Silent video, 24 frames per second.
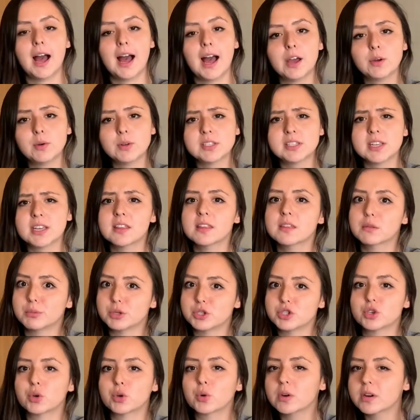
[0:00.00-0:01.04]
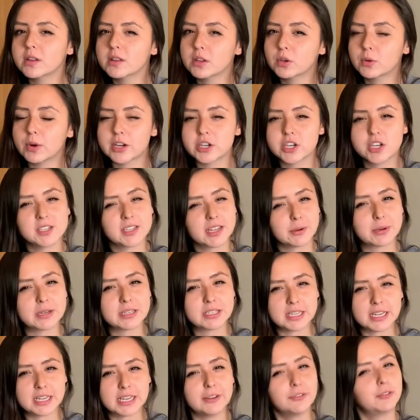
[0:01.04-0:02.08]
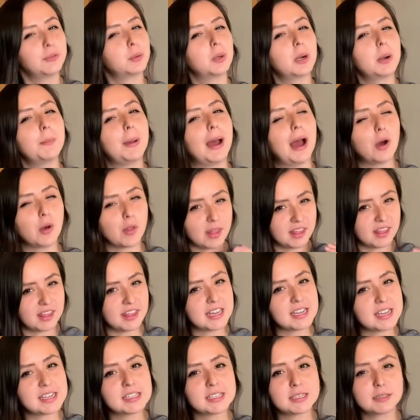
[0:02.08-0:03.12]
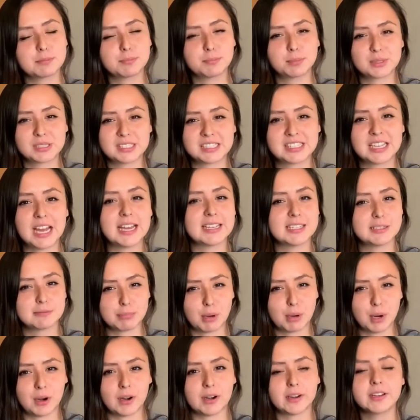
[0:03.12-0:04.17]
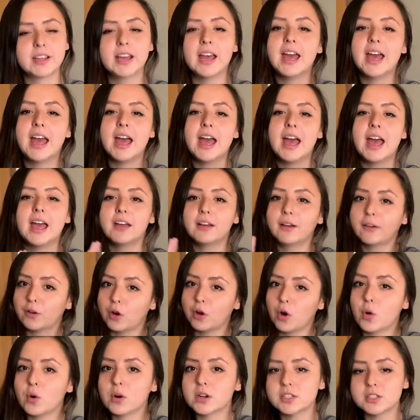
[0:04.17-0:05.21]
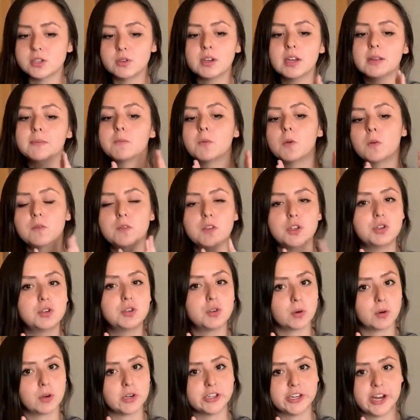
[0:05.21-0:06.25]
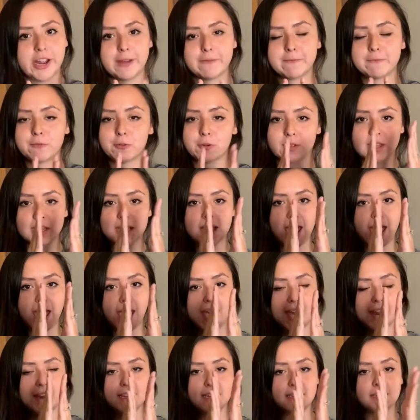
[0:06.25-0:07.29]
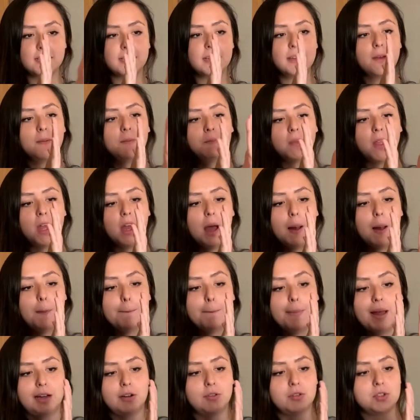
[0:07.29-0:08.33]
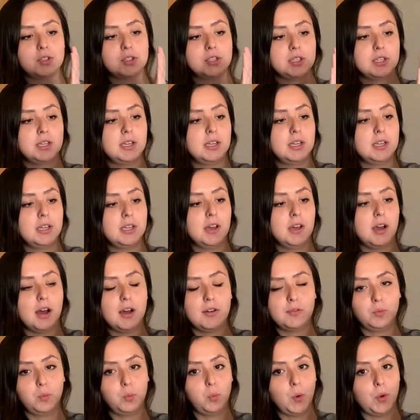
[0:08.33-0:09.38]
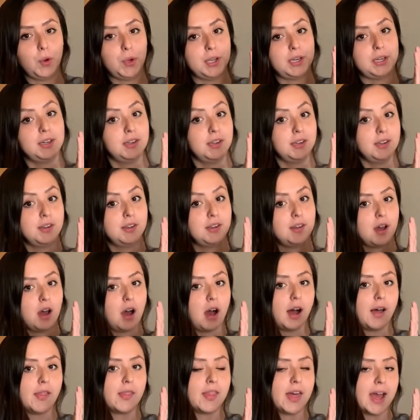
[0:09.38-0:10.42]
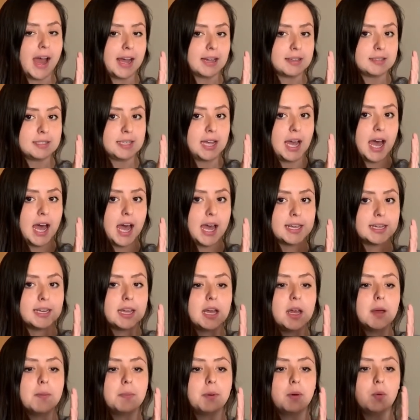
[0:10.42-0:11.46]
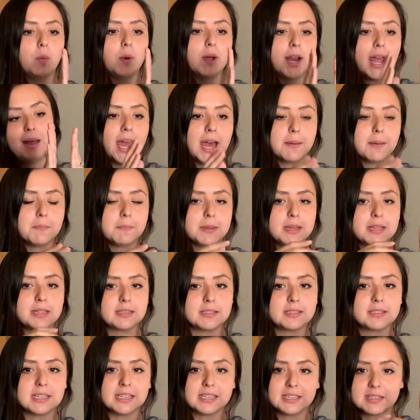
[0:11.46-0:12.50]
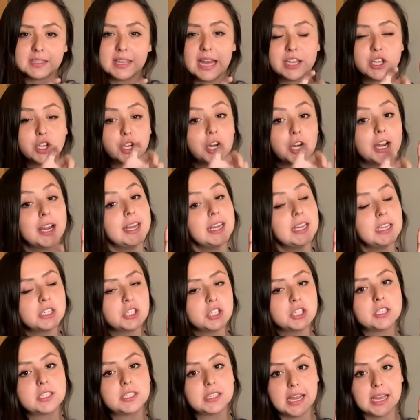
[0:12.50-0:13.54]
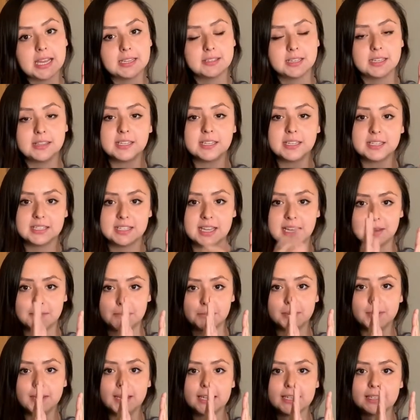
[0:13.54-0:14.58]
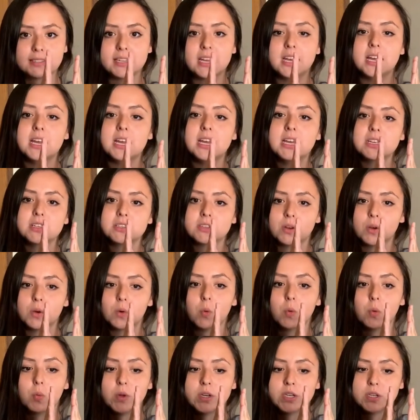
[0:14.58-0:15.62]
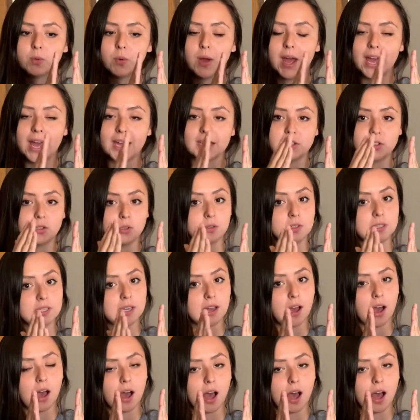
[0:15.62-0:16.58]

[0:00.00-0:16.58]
I would say that the majority of the questions I received were about this precise part. Of course, you can move the door jamb for the added amount of wood on that side. But what happens is that your hinge stays in the same place. So when you add to the